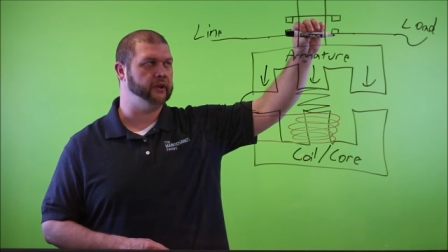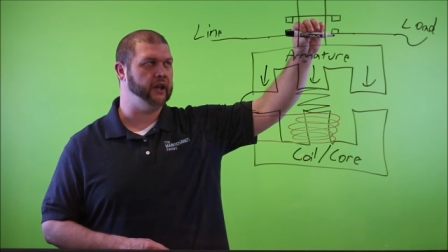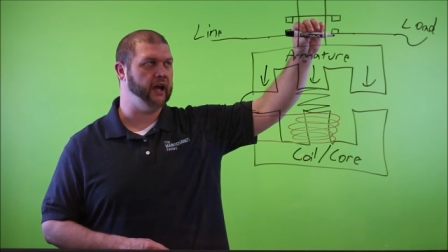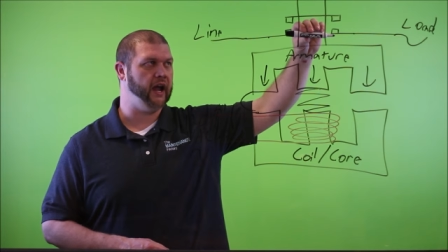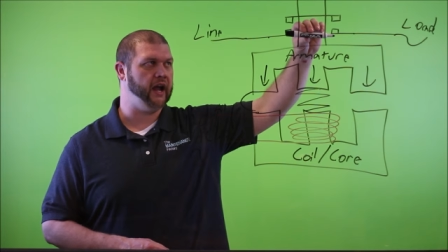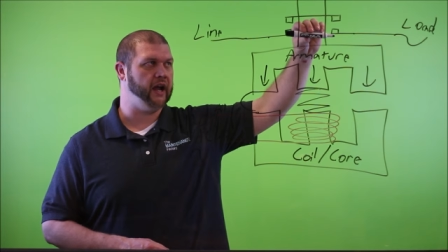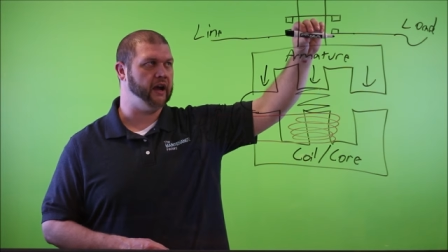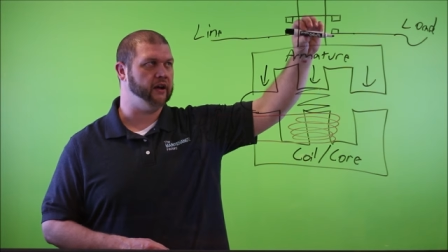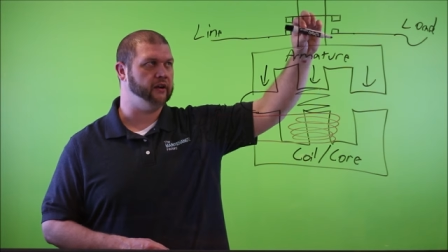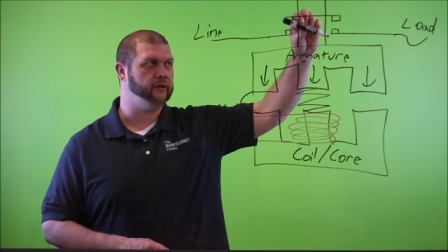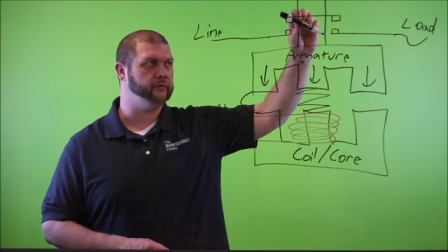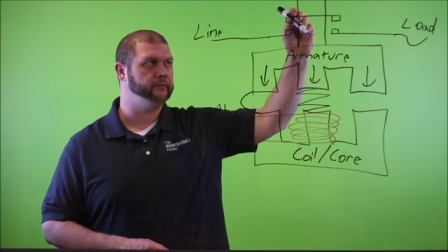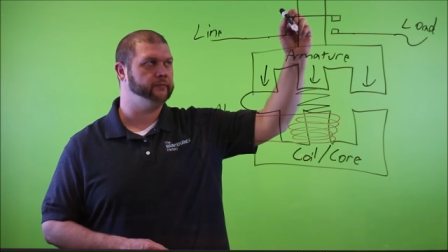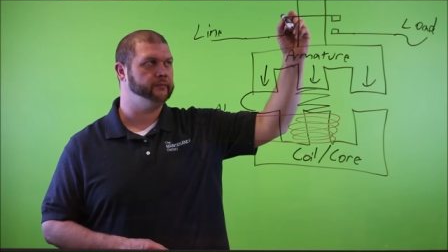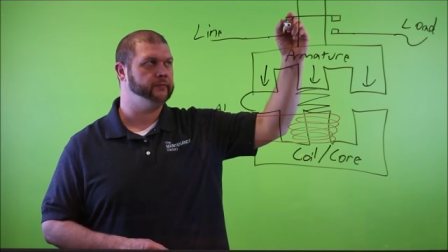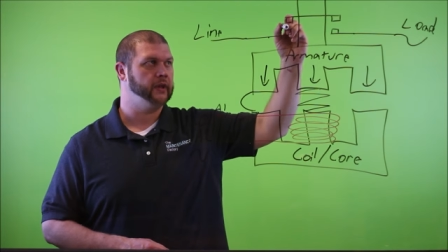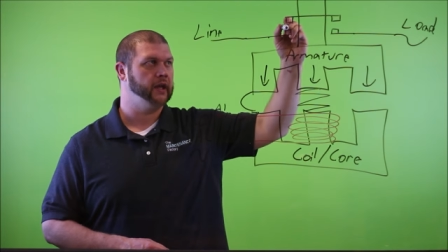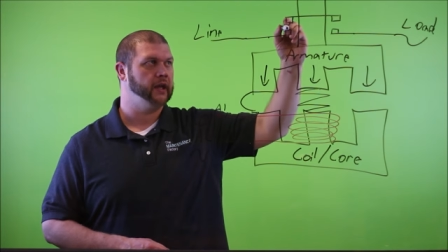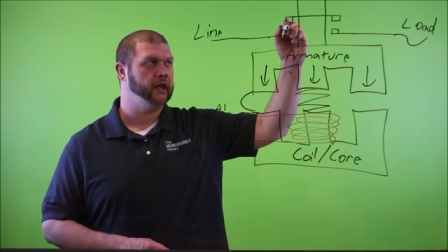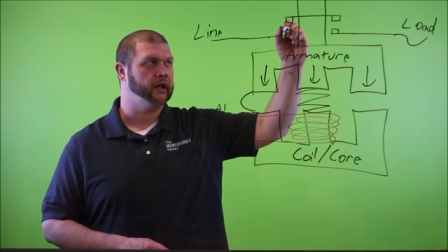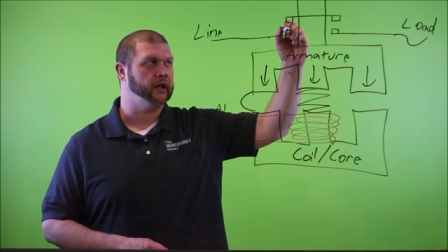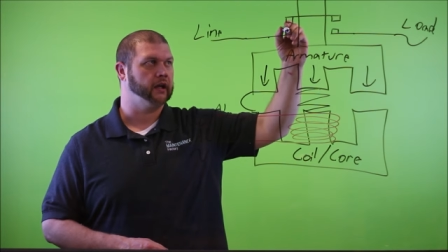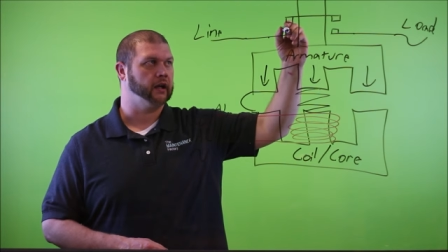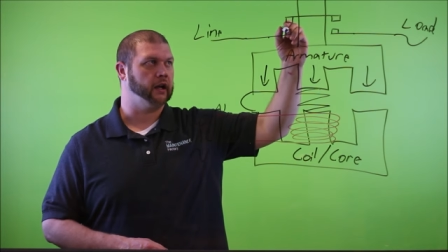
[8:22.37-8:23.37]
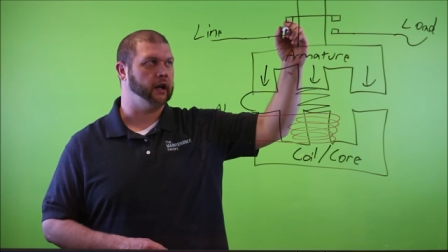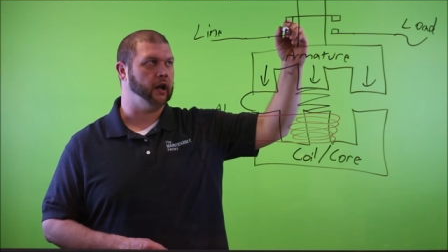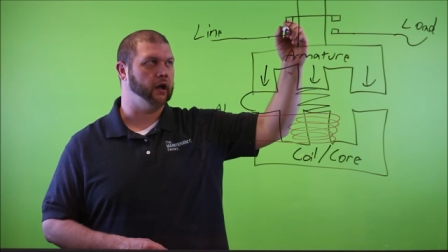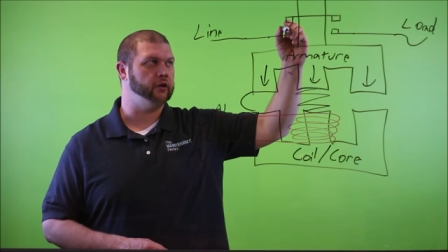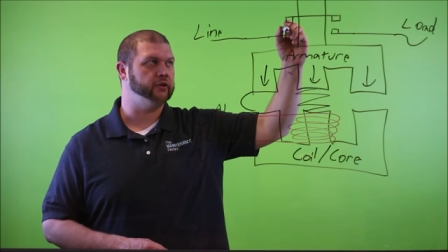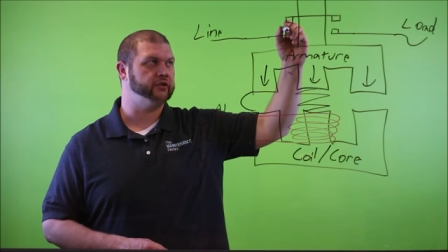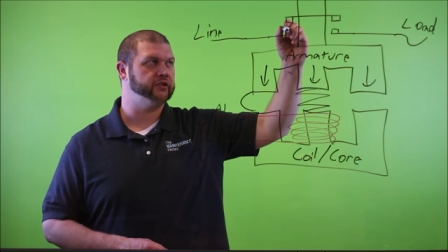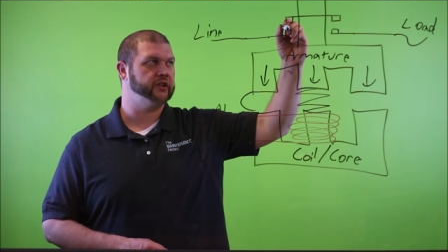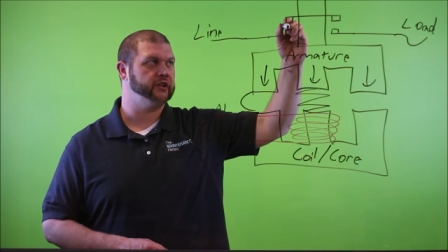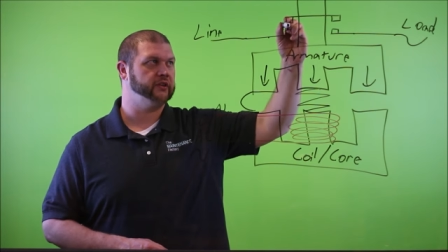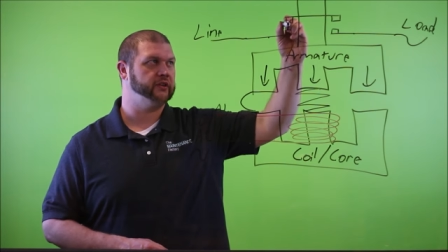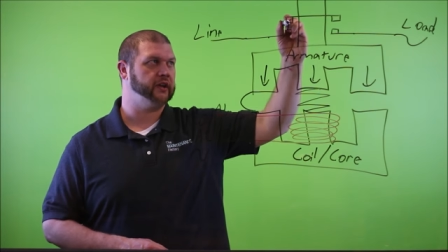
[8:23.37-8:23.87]
down,
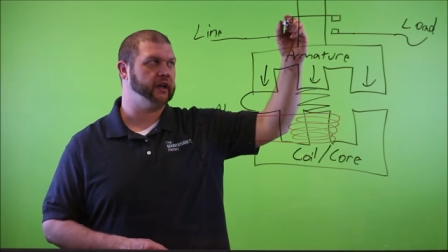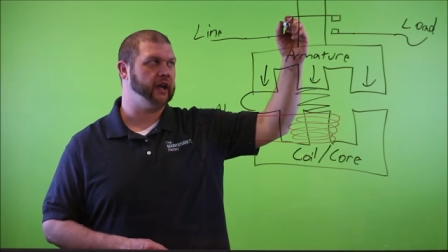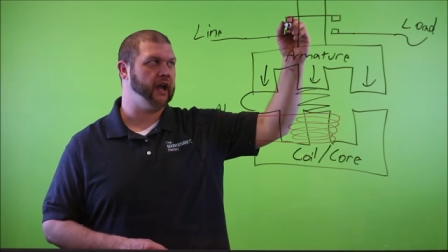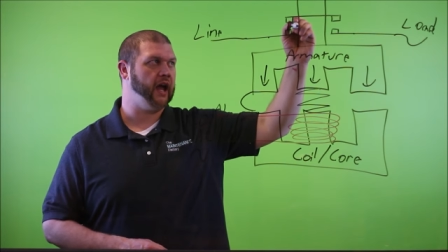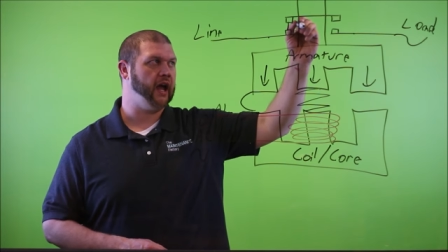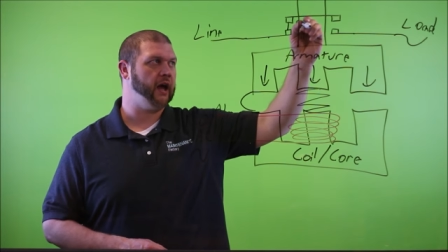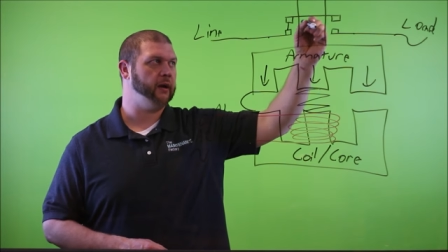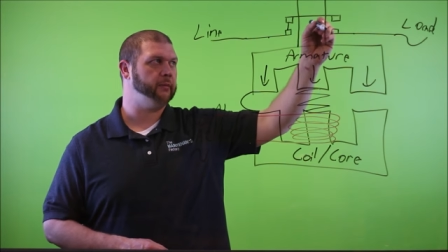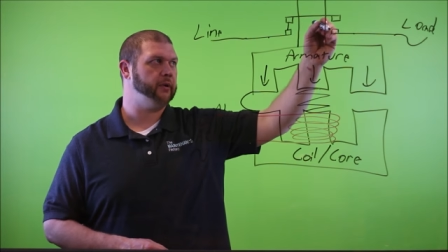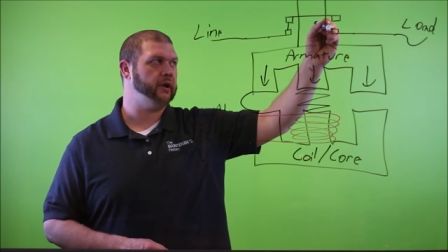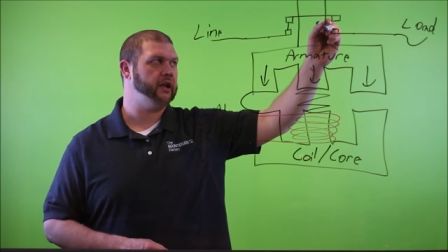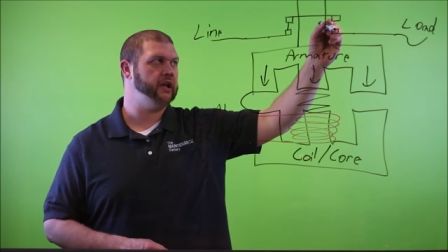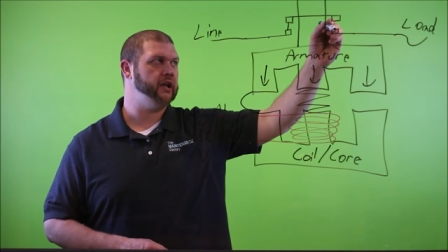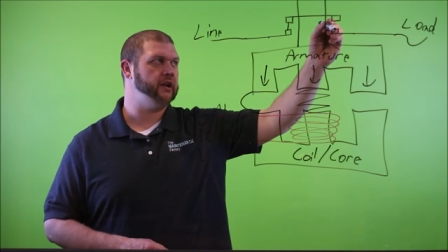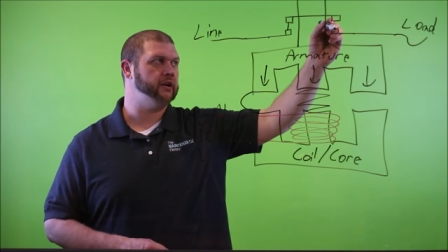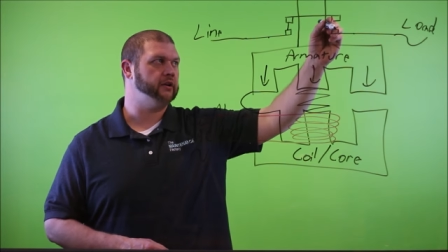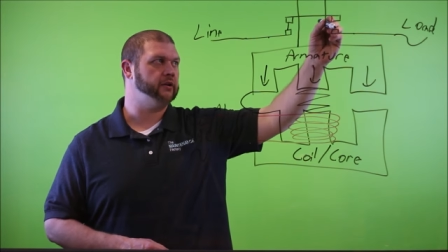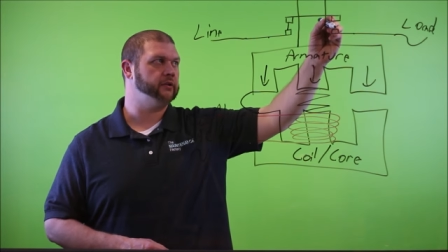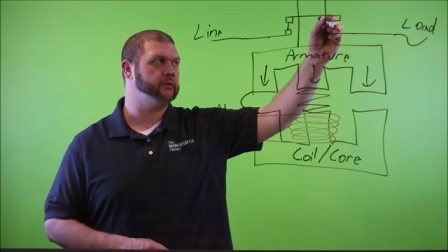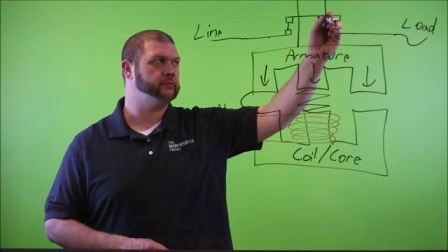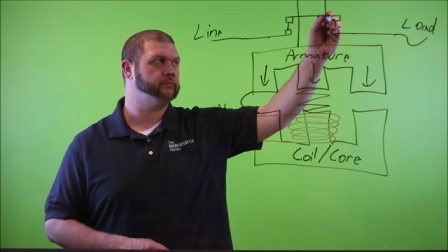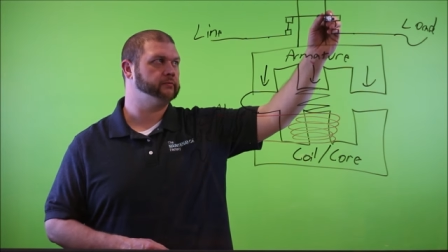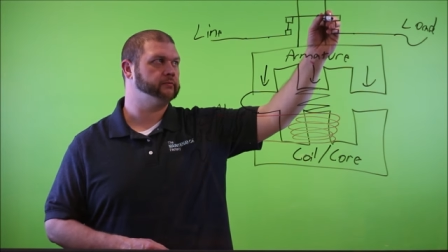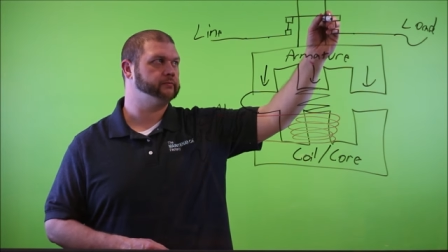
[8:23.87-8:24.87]
closing the gap here.